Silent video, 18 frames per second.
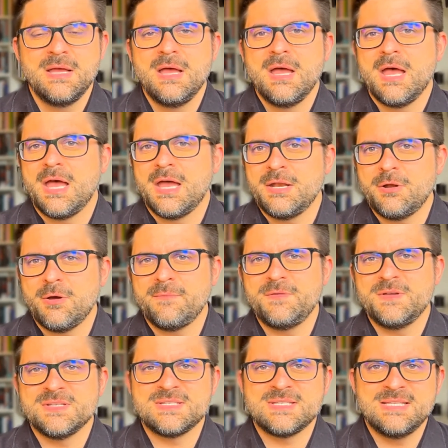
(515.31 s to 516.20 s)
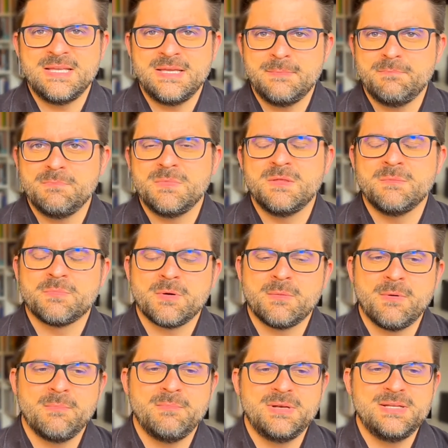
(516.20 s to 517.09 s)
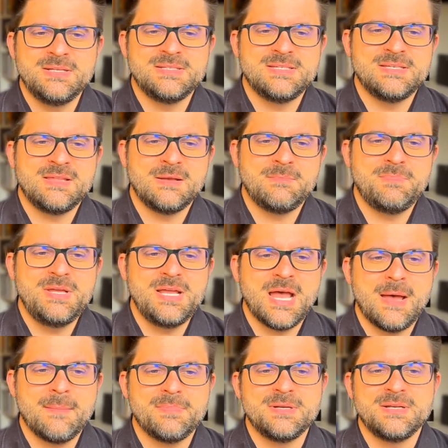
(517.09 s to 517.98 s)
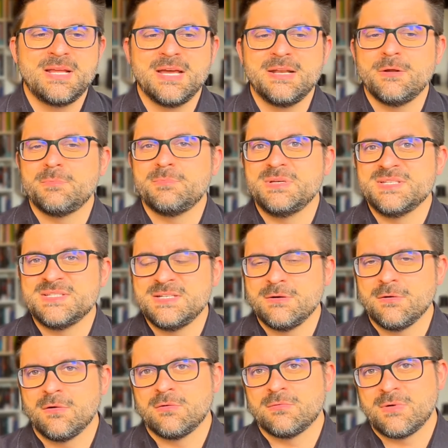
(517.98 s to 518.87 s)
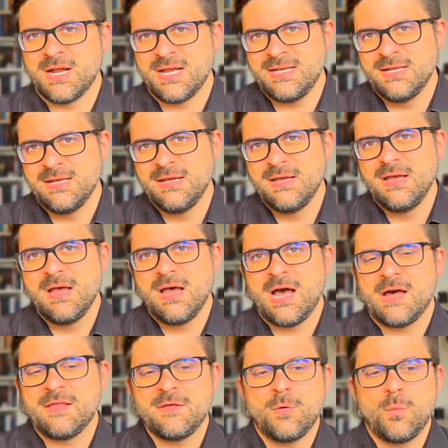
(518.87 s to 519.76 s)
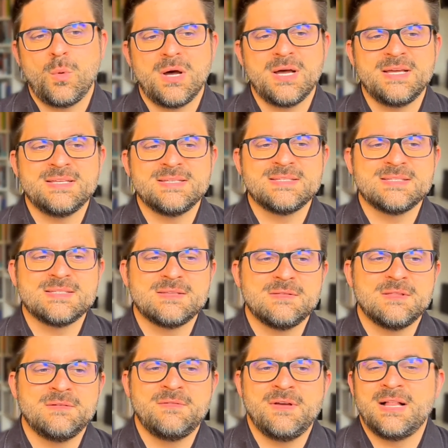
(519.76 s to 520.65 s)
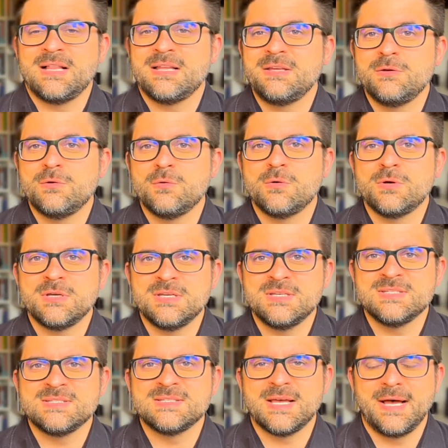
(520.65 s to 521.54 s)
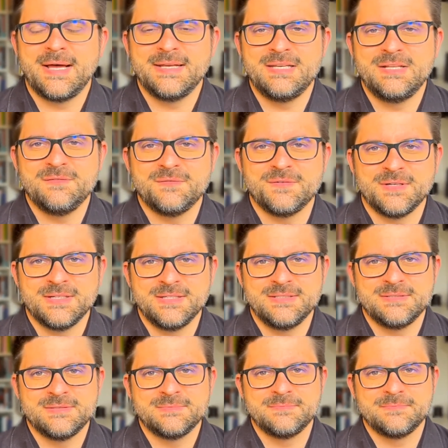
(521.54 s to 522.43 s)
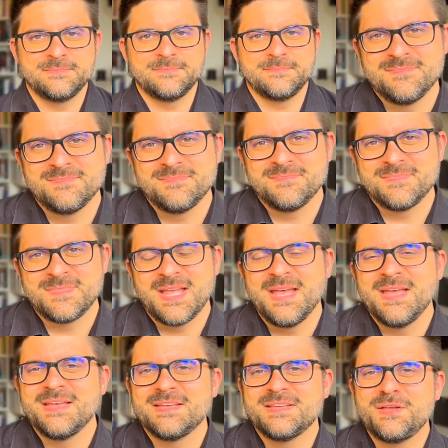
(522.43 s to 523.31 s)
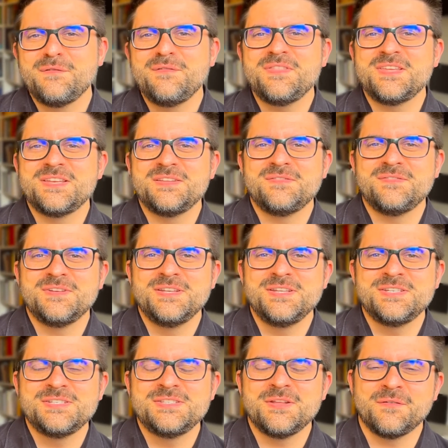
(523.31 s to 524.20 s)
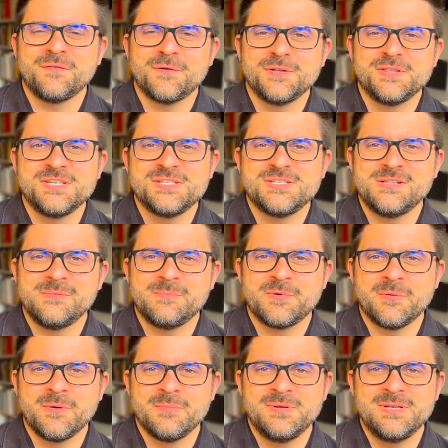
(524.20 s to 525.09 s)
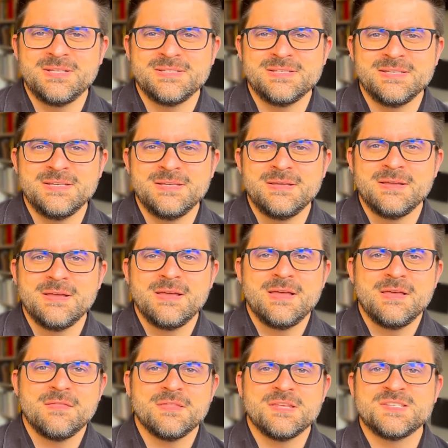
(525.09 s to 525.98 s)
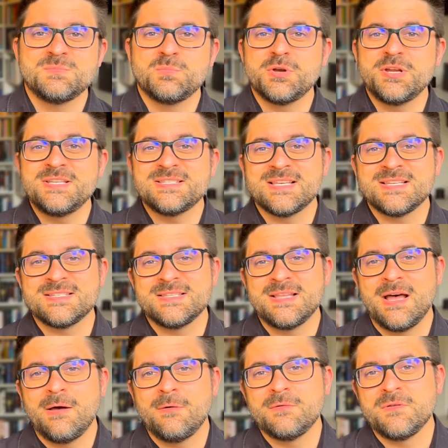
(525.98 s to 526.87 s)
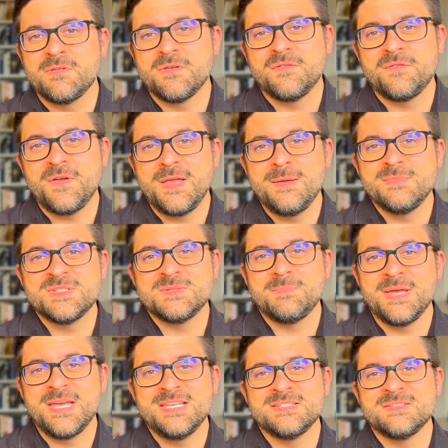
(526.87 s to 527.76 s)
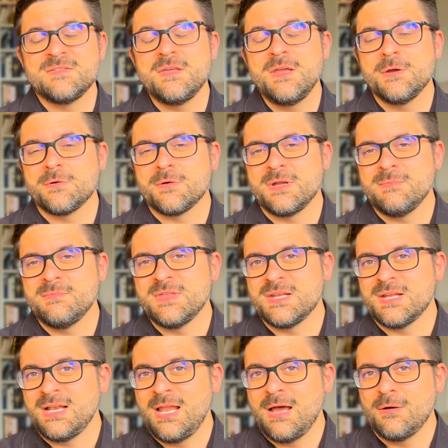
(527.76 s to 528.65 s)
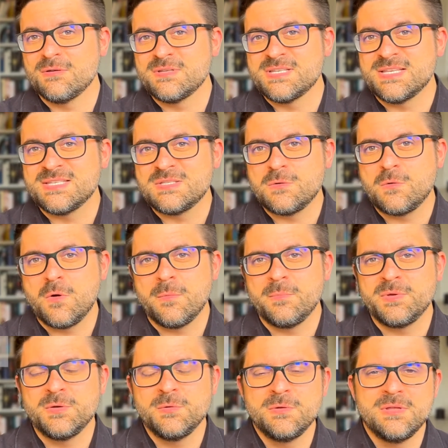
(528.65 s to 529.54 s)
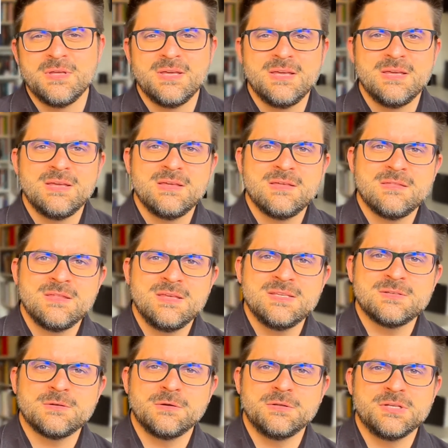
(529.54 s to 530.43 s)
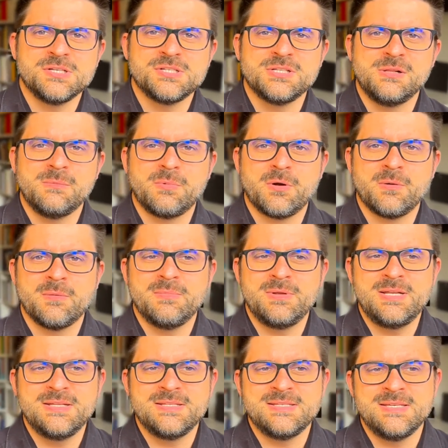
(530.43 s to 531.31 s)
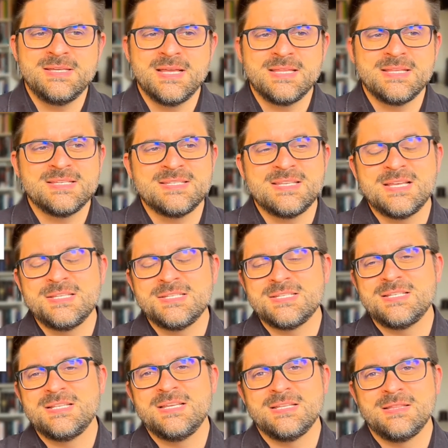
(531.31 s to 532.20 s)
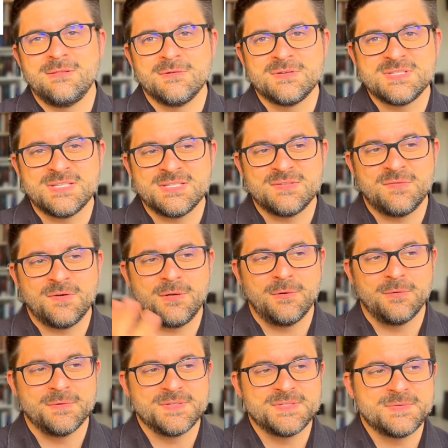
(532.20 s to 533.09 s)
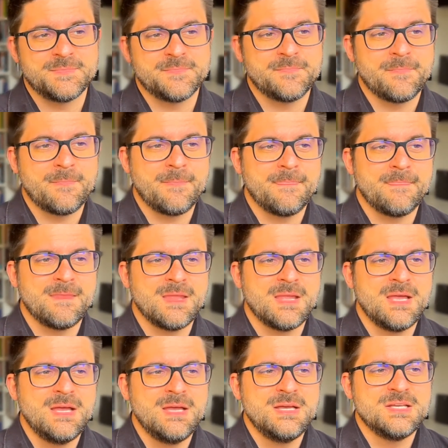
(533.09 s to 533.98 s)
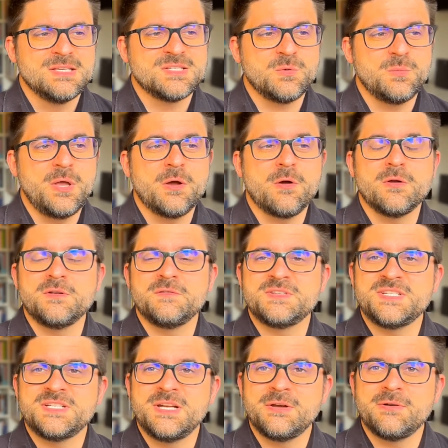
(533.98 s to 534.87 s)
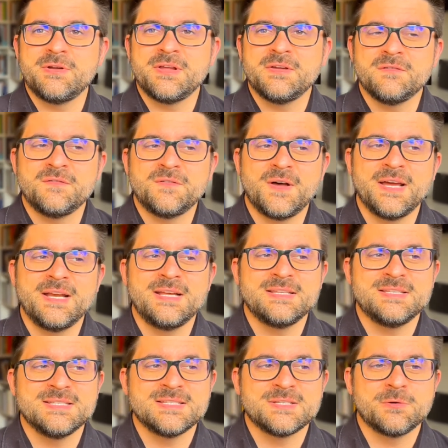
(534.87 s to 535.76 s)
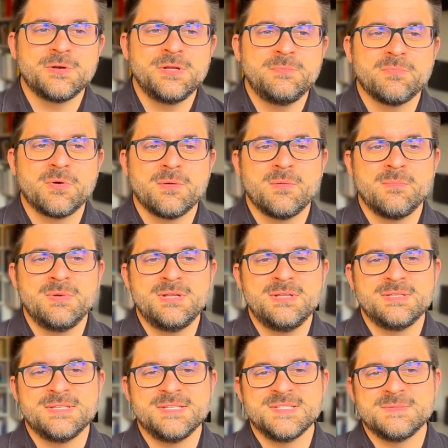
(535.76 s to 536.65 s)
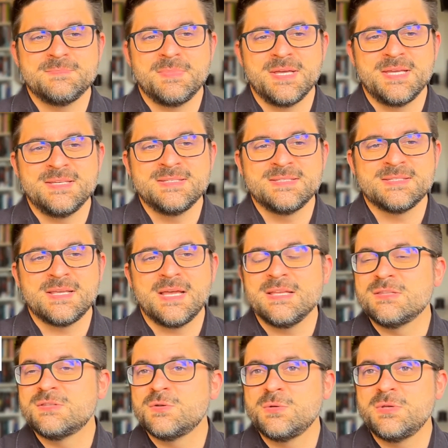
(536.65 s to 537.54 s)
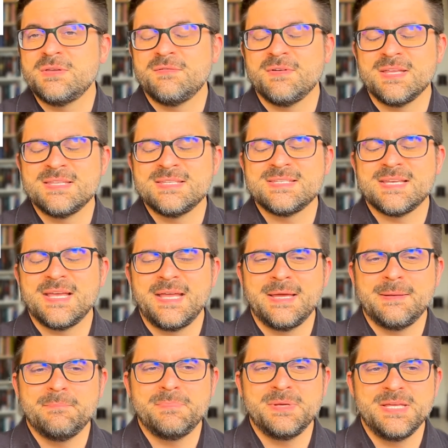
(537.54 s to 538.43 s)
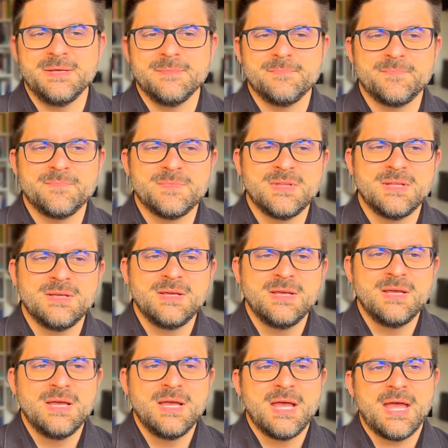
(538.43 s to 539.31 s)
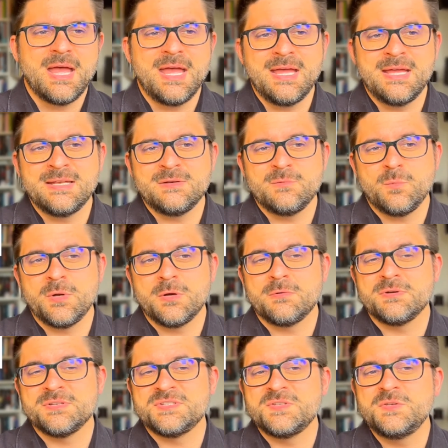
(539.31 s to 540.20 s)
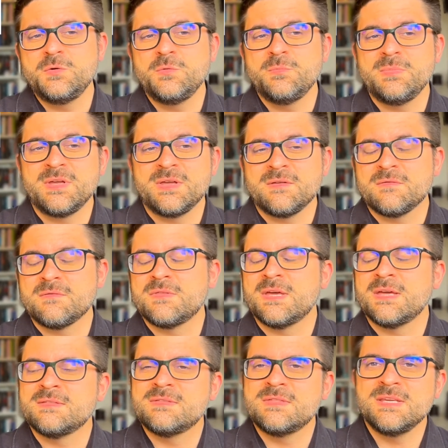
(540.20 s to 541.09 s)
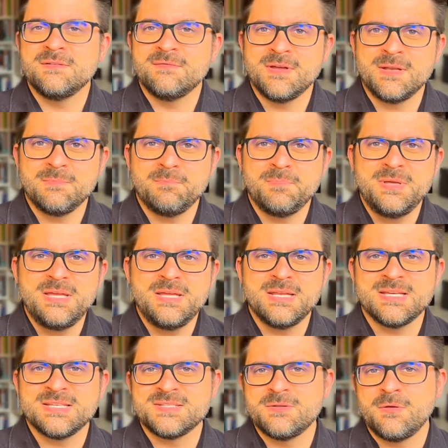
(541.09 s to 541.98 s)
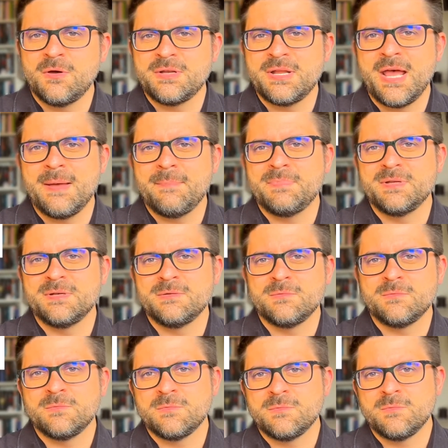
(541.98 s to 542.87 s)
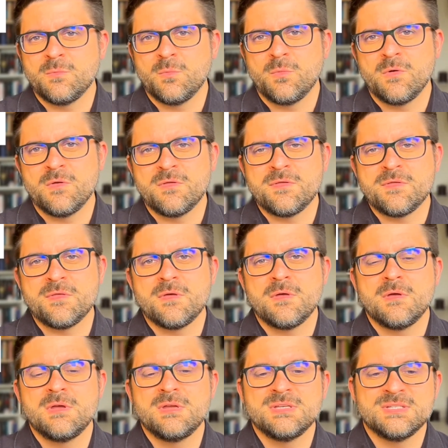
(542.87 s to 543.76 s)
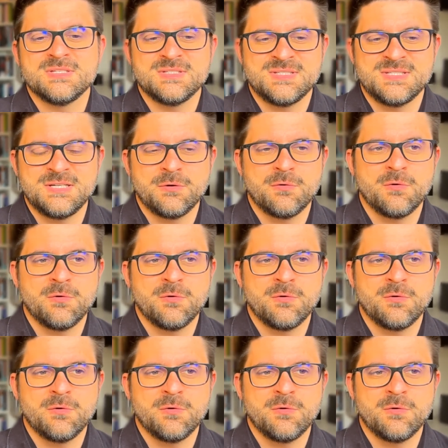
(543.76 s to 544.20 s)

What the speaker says: And obviously the probability that B happened cannot be zero, right? Otherwise the value is undefined. Given the definition of conditional probability, this brings us now to the famous Bayes theorem that allows us to compute these conditional probability, and essentially it looks as follows. So we are considering a finite discrete probability space and two events A and B. And we are assuming that the event B does not happen with zero